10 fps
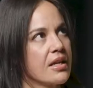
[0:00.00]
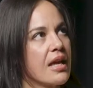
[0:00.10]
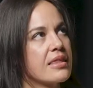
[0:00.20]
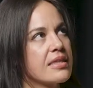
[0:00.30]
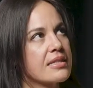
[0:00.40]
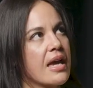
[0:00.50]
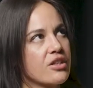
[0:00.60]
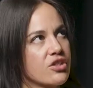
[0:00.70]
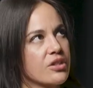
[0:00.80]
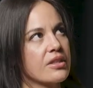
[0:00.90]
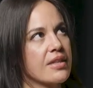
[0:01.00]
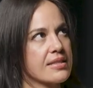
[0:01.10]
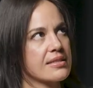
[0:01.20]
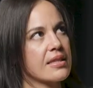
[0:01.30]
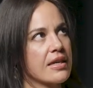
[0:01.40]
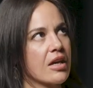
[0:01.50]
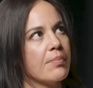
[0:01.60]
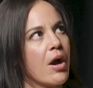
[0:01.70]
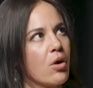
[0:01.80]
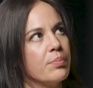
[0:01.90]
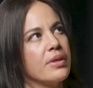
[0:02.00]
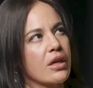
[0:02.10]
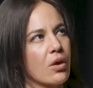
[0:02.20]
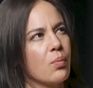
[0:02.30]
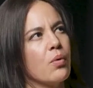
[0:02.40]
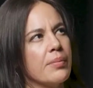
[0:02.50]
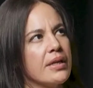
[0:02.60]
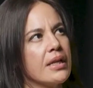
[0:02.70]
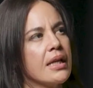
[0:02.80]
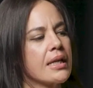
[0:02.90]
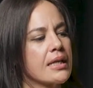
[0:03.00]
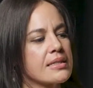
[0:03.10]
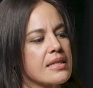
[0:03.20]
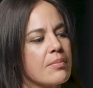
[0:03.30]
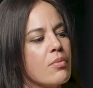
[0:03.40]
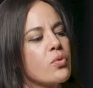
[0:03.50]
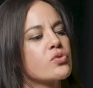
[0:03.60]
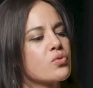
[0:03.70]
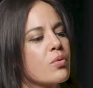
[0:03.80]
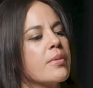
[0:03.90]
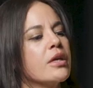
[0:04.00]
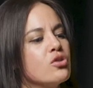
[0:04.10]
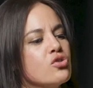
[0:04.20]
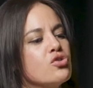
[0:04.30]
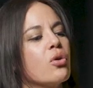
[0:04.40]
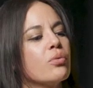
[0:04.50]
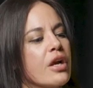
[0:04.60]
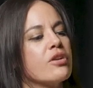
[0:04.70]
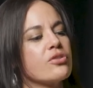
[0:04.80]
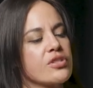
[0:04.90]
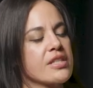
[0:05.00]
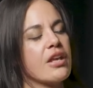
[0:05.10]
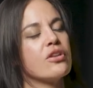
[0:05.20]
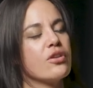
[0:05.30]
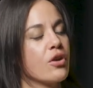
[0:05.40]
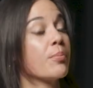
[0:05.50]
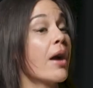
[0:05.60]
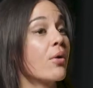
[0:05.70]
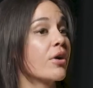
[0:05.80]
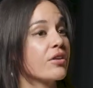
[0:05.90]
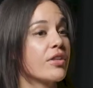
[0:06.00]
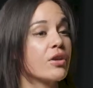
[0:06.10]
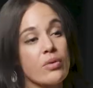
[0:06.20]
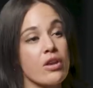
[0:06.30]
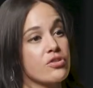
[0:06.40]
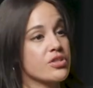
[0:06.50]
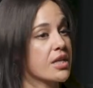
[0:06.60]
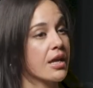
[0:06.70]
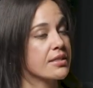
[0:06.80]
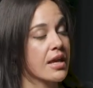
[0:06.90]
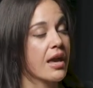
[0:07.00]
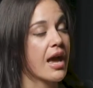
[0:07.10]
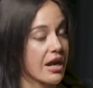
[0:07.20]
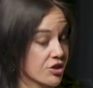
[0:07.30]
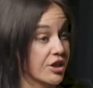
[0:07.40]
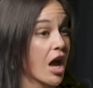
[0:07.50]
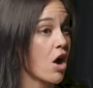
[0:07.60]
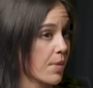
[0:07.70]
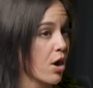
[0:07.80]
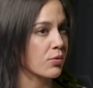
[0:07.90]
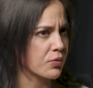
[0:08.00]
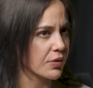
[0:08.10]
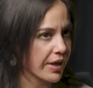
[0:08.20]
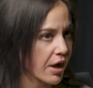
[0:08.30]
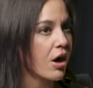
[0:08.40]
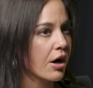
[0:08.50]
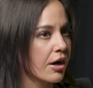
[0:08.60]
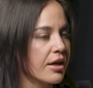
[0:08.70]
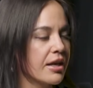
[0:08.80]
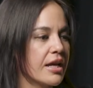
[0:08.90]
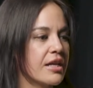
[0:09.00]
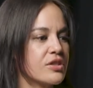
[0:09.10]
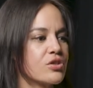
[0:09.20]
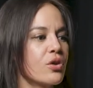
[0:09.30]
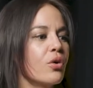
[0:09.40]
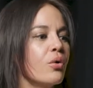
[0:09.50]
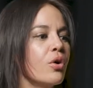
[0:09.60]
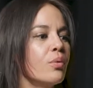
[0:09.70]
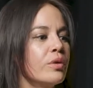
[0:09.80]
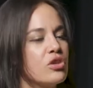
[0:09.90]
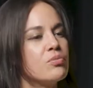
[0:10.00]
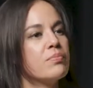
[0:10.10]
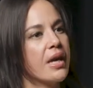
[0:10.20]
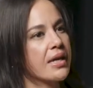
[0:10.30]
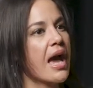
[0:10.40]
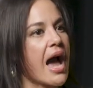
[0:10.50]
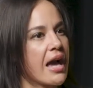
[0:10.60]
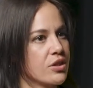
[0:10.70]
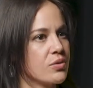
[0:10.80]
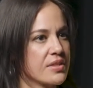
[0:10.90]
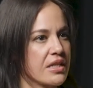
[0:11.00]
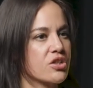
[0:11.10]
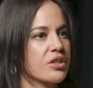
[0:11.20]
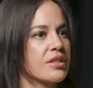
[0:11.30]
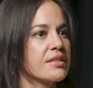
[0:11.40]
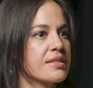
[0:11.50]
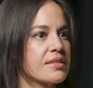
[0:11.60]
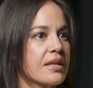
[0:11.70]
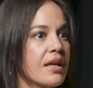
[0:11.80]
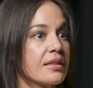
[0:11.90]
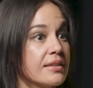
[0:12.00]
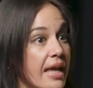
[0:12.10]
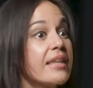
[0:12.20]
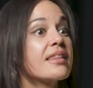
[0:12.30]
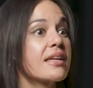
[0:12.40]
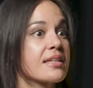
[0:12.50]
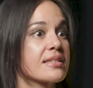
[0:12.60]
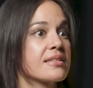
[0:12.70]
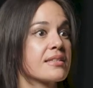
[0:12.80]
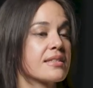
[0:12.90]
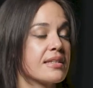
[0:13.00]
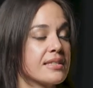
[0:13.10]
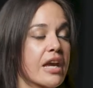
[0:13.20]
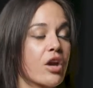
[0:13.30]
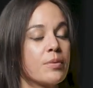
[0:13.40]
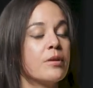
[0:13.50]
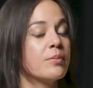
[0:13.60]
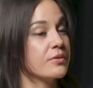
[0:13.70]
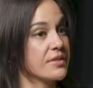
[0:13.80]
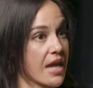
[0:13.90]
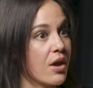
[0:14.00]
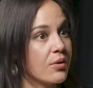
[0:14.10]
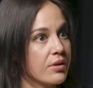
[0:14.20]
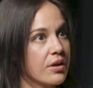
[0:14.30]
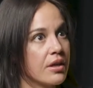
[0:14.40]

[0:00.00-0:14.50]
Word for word: And I think actually that's the thing about being a woman, is that most women don't understand their power. They don't understand actually how powerful they are. And so when you make accusations like this to tear people down,